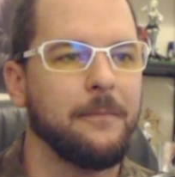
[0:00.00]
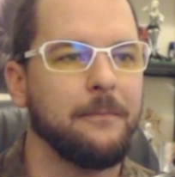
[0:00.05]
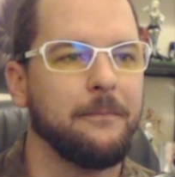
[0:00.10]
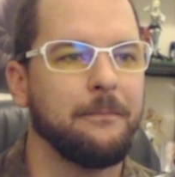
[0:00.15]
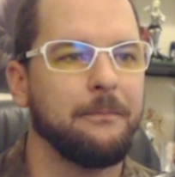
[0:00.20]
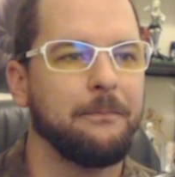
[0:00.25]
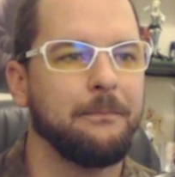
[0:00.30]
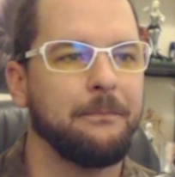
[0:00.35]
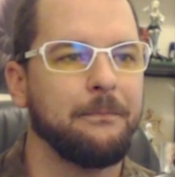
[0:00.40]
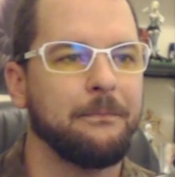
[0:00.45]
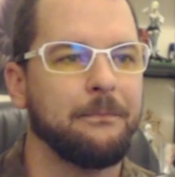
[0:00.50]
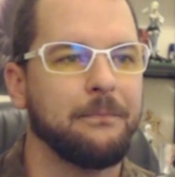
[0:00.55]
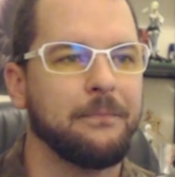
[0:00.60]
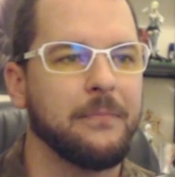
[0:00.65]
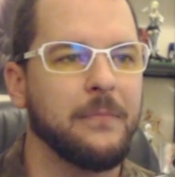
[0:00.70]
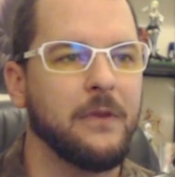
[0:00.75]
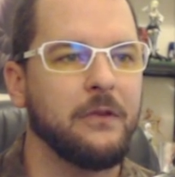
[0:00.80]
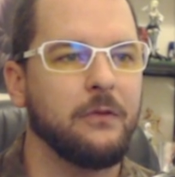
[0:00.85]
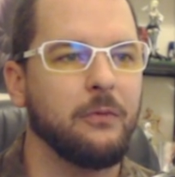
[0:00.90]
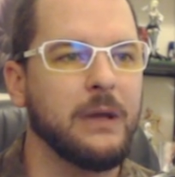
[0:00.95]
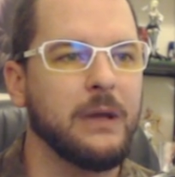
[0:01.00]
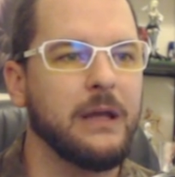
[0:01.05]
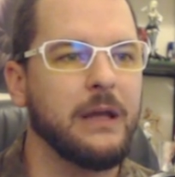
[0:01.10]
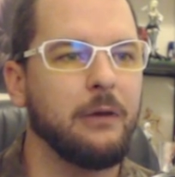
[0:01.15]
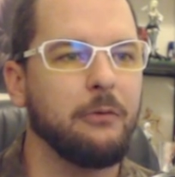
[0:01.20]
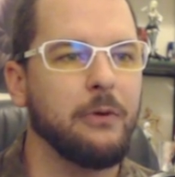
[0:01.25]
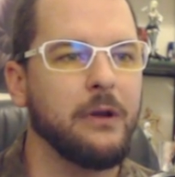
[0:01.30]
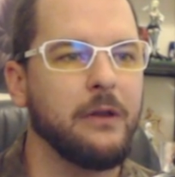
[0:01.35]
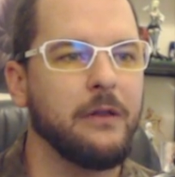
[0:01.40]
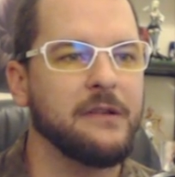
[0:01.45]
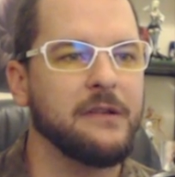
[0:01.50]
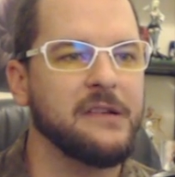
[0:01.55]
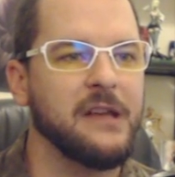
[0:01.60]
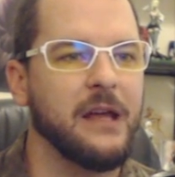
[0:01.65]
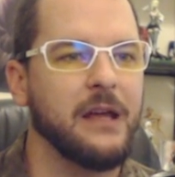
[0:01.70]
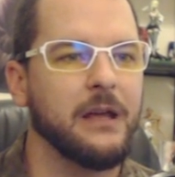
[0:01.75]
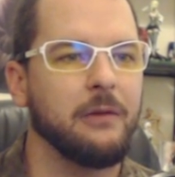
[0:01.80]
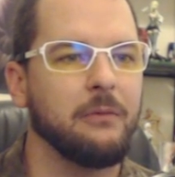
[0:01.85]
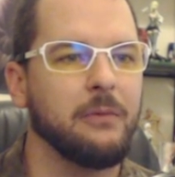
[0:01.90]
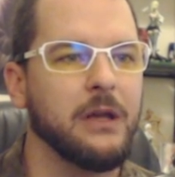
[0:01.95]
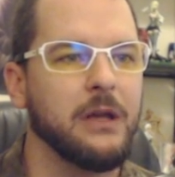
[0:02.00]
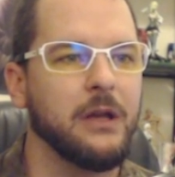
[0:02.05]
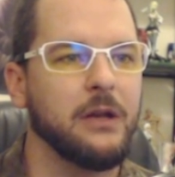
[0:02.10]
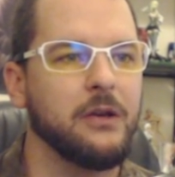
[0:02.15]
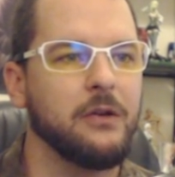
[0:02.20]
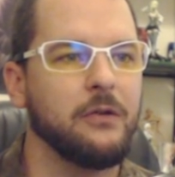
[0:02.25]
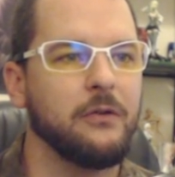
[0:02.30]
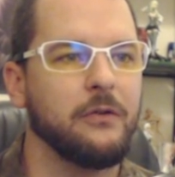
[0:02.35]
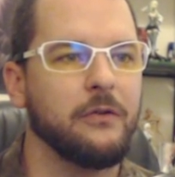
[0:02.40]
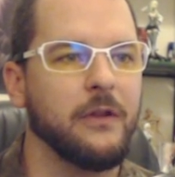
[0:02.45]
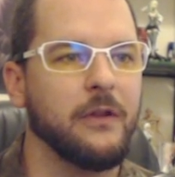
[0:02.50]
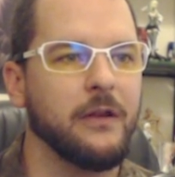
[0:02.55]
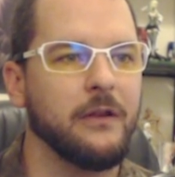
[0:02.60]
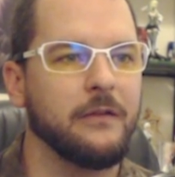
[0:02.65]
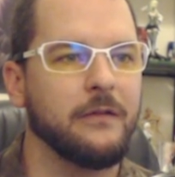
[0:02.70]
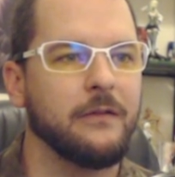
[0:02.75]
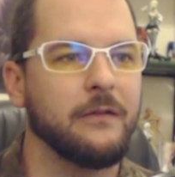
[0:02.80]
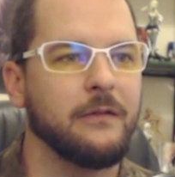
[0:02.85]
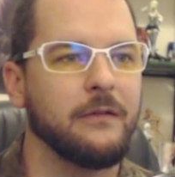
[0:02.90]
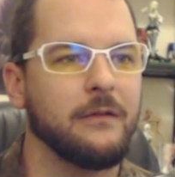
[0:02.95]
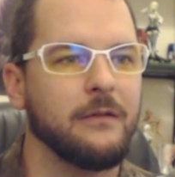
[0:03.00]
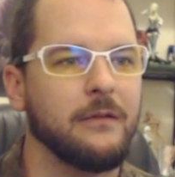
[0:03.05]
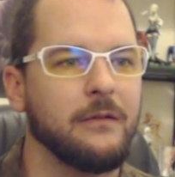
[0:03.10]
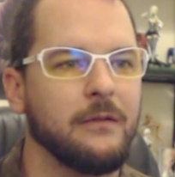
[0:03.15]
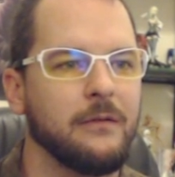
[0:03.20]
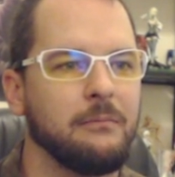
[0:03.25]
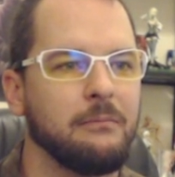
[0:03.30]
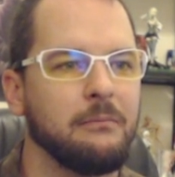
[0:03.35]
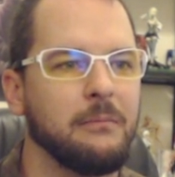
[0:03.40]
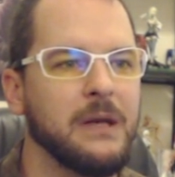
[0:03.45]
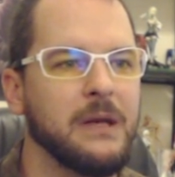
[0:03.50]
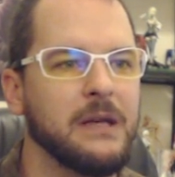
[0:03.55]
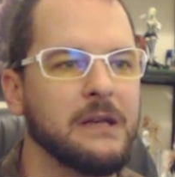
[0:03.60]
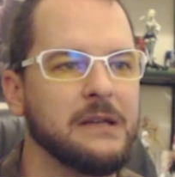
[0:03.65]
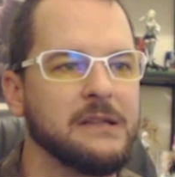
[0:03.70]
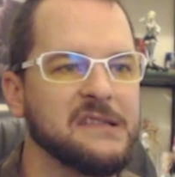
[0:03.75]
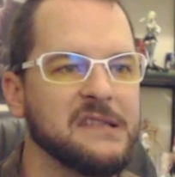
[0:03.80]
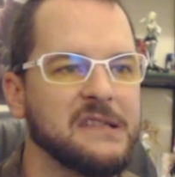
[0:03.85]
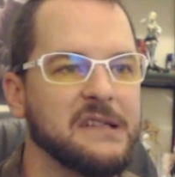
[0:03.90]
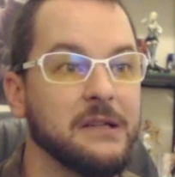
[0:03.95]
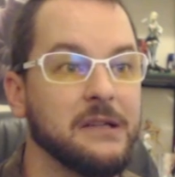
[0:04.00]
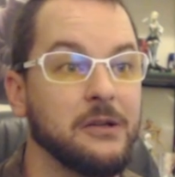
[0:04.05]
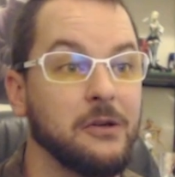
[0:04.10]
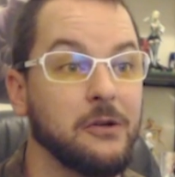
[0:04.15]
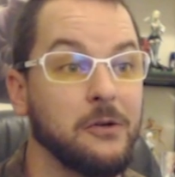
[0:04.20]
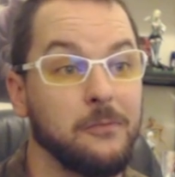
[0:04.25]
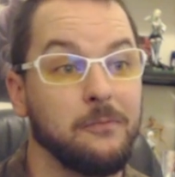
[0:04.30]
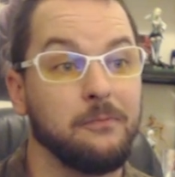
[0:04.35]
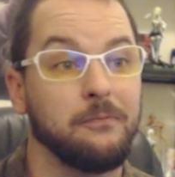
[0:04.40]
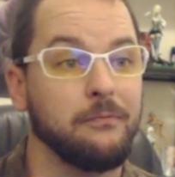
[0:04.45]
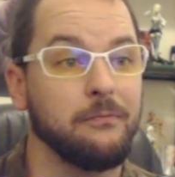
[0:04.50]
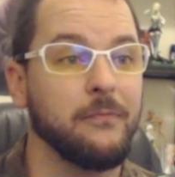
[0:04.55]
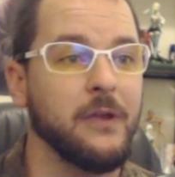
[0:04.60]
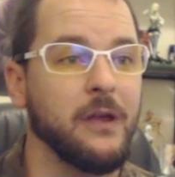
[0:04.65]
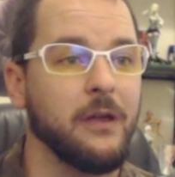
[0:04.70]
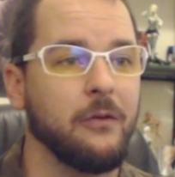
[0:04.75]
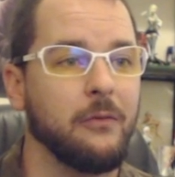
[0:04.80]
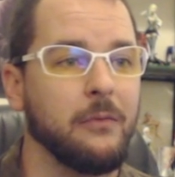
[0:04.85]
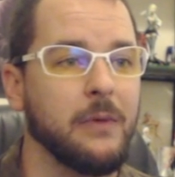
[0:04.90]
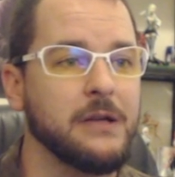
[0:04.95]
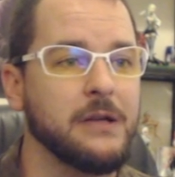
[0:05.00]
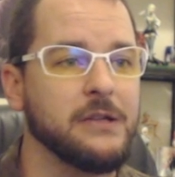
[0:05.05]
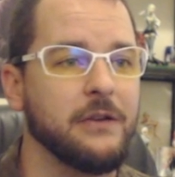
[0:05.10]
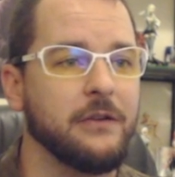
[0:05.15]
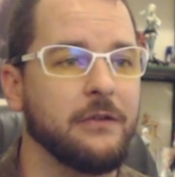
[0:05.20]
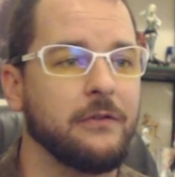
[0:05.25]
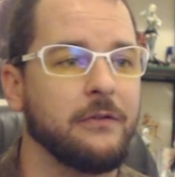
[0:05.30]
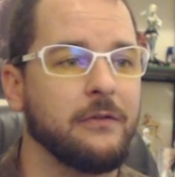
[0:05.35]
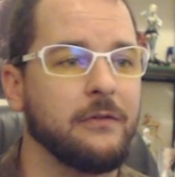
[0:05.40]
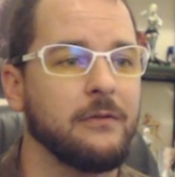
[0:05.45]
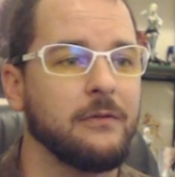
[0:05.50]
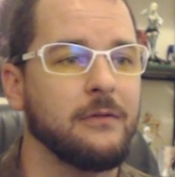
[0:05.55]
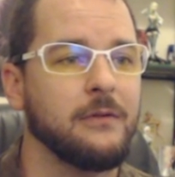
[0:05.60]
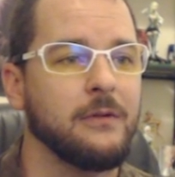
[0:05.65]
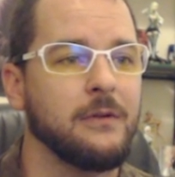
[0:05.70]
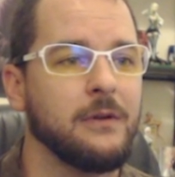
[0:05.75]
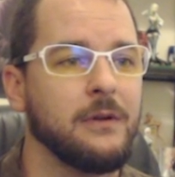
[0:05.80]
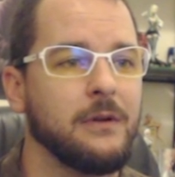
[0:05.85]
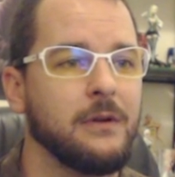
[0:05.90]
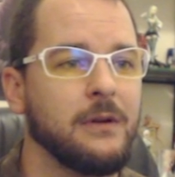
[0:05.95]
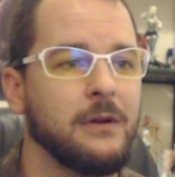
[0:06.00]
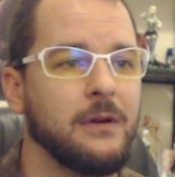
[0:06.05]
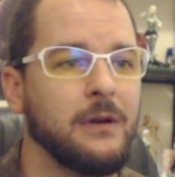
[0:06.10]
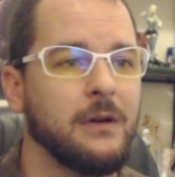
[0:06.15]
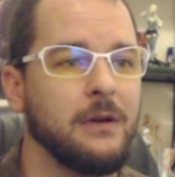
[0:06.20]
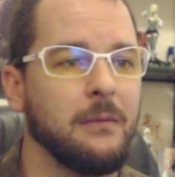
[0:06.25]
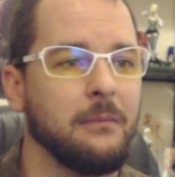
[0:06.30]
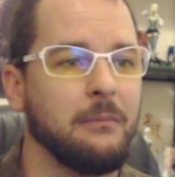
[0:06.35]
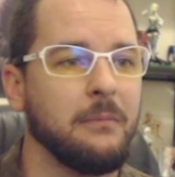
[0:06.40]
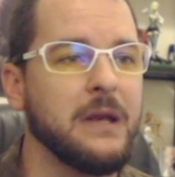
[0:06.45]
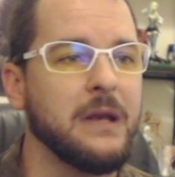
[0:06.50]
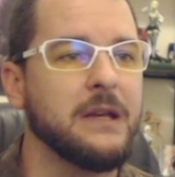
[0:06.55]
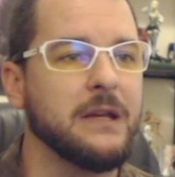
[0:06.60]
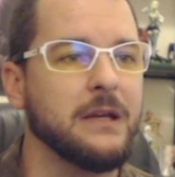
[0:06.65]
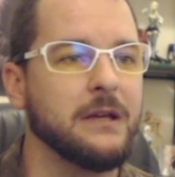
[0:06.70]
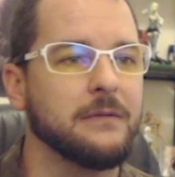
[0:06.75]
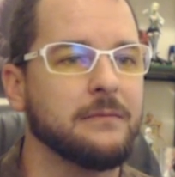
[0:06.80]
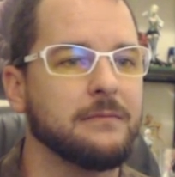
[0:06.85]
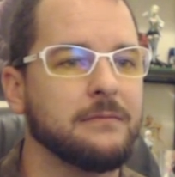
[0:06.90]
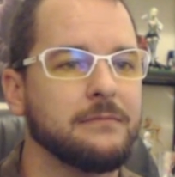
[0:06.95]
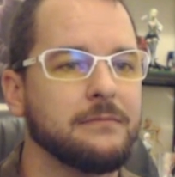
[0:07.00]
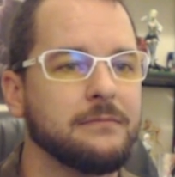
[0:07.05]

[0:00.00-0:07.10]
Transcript: So we can get rid of the tank and we can use this minion to kill the other mage's minion.